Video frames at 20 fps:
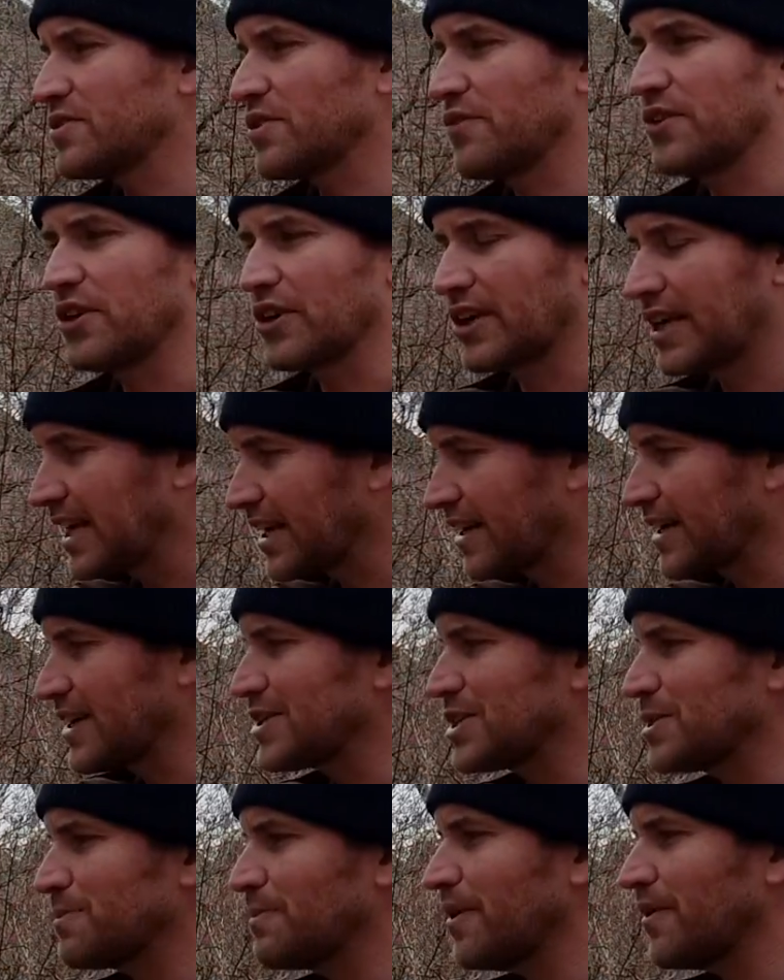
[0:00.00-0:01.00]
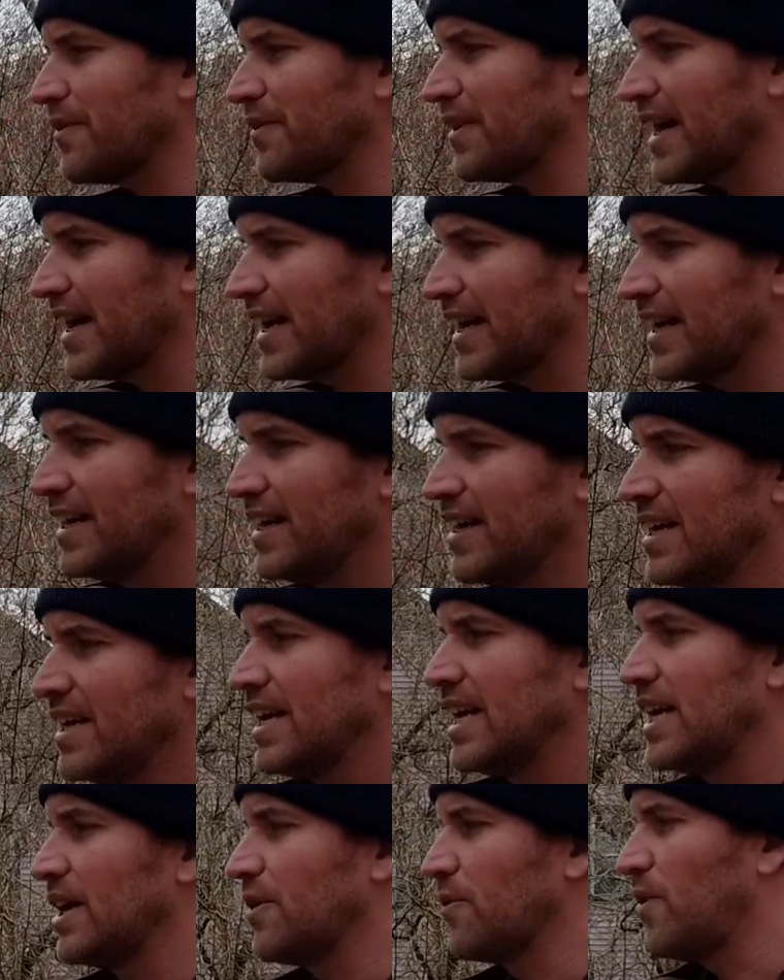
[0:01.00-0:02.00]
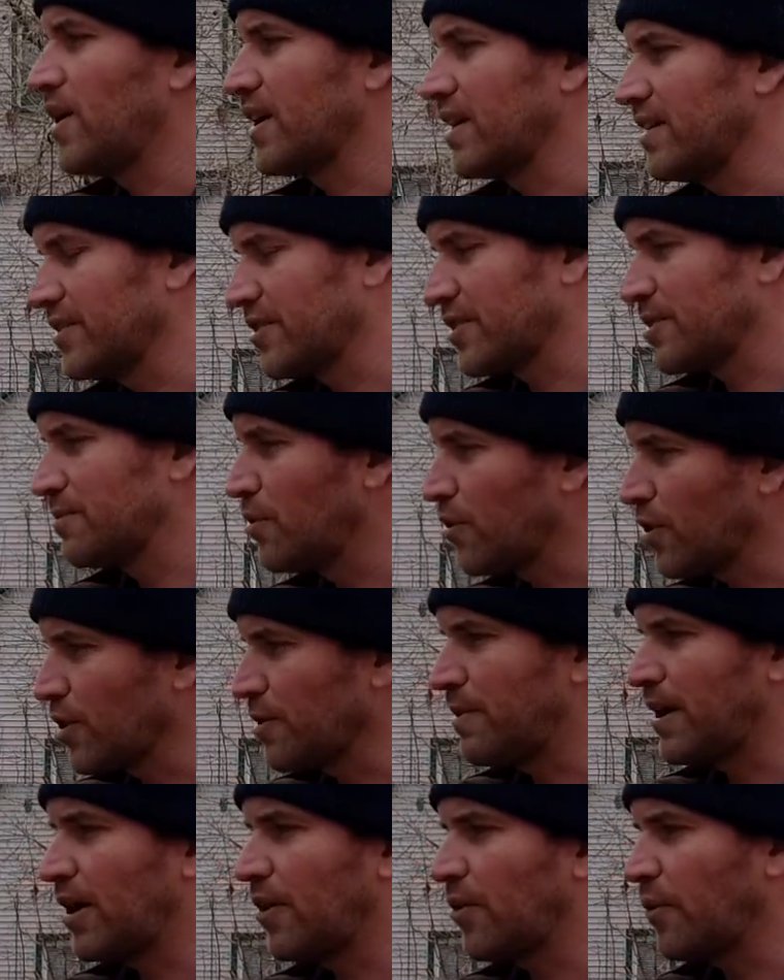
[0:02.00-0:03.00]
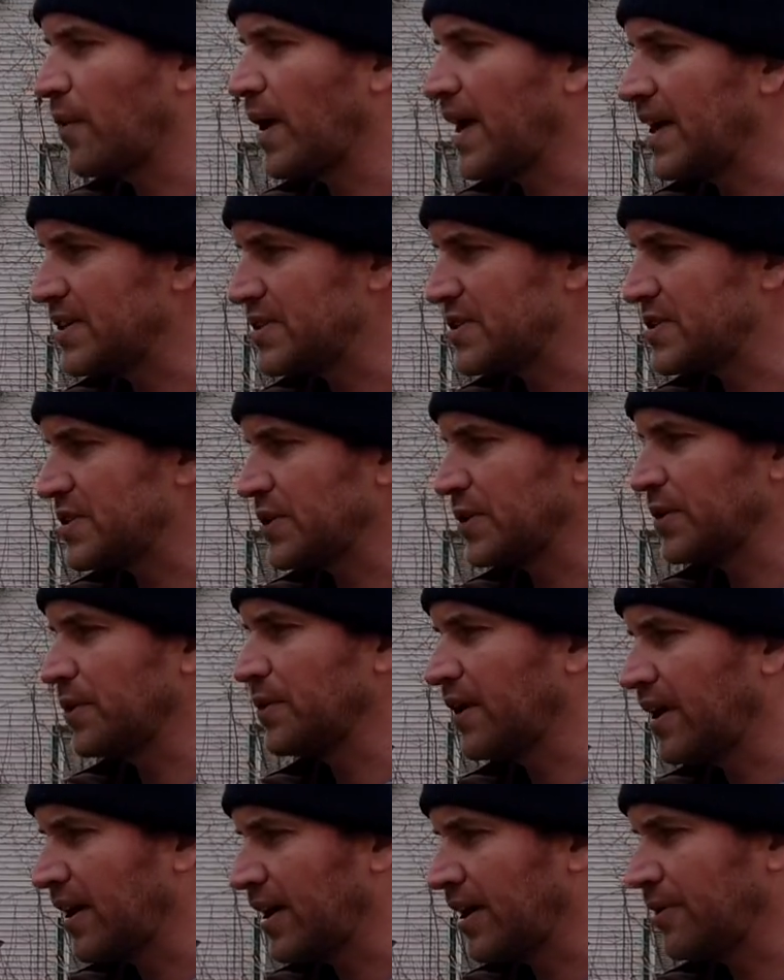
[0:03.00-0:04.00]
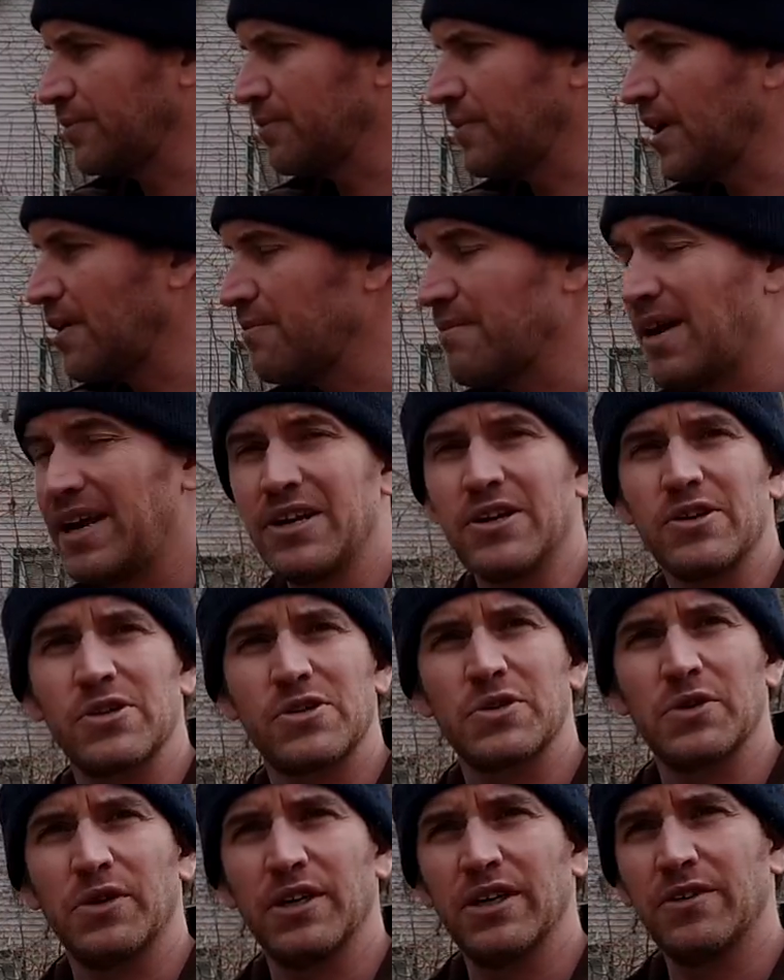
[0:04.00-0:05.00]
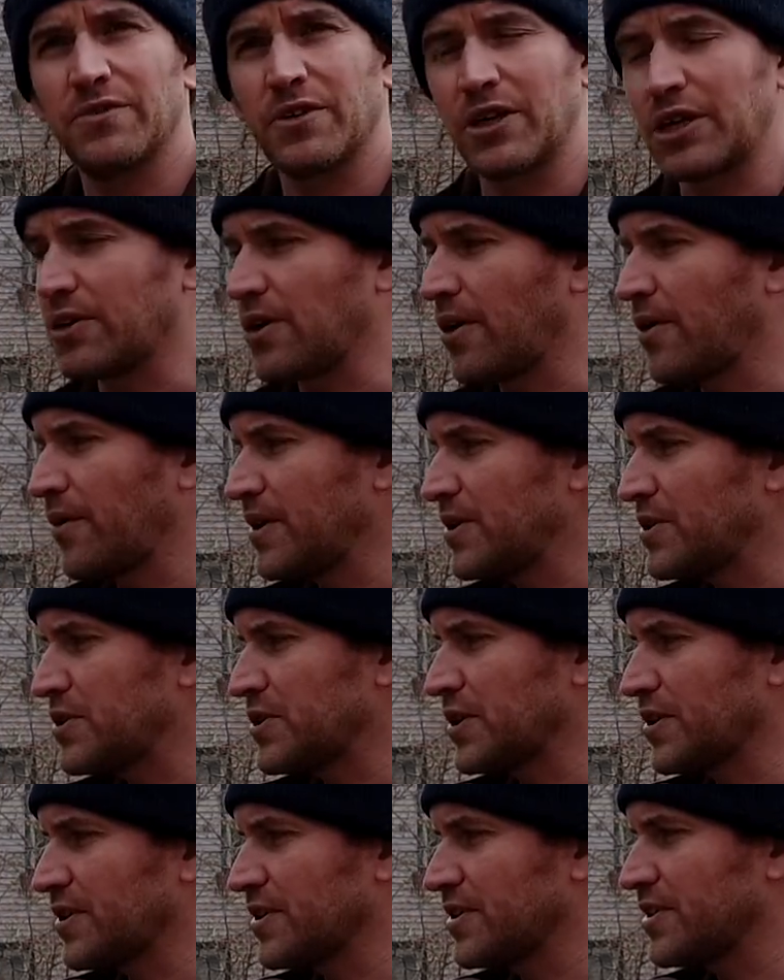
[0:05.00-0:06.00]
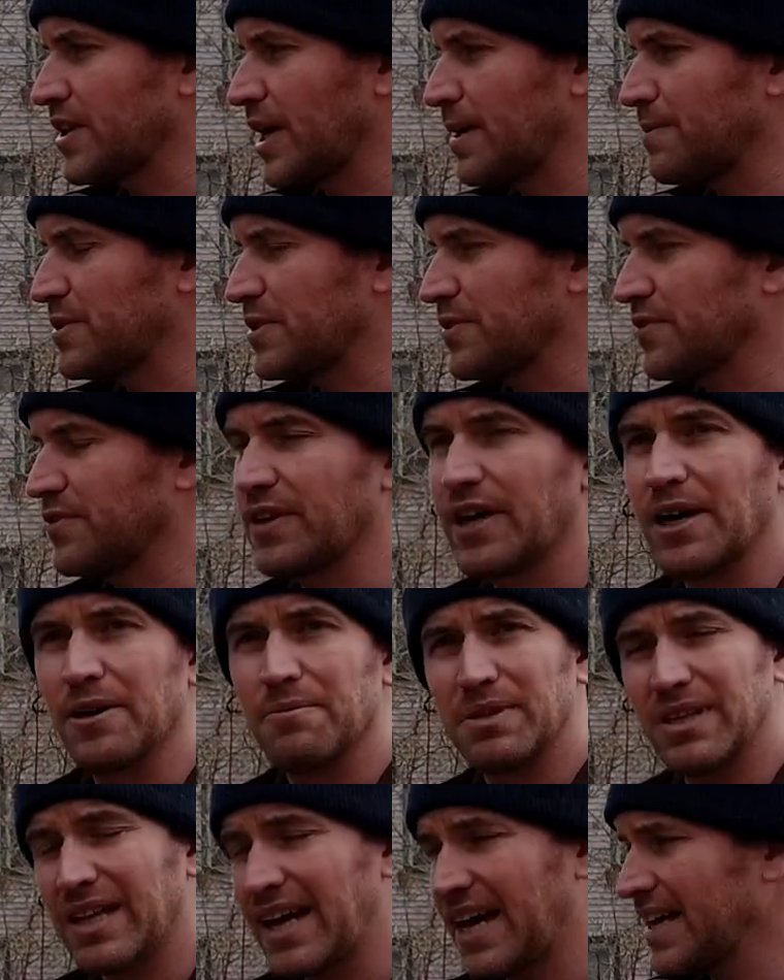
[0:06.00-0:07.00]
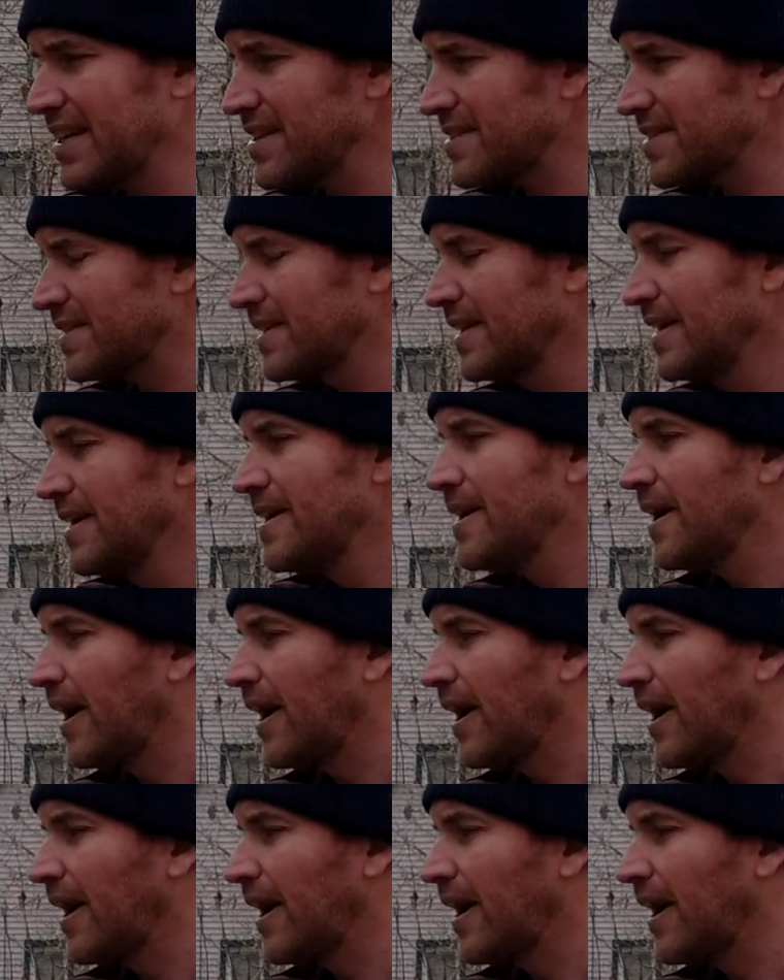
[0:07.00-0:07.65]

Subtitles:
So if you're curious about that and want to learn more about ways to amend your soil for growing certain types of plants,